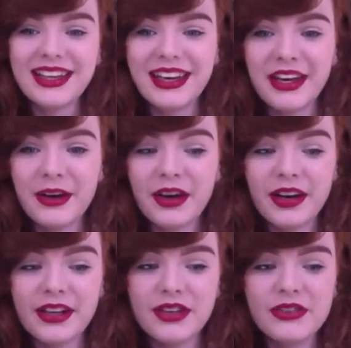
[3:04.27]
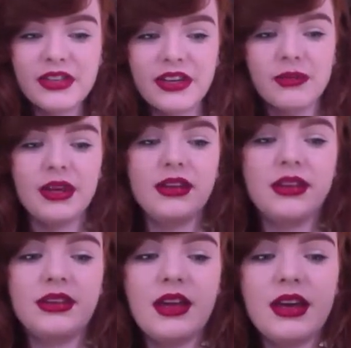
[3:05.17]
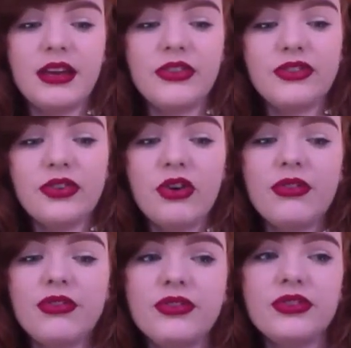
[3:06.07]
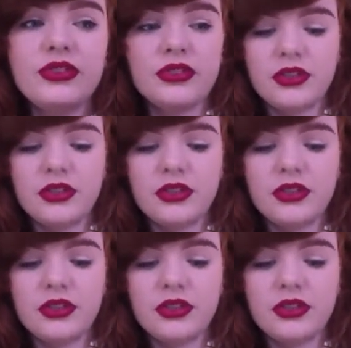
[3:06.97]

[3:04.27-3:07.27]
I use it with a soft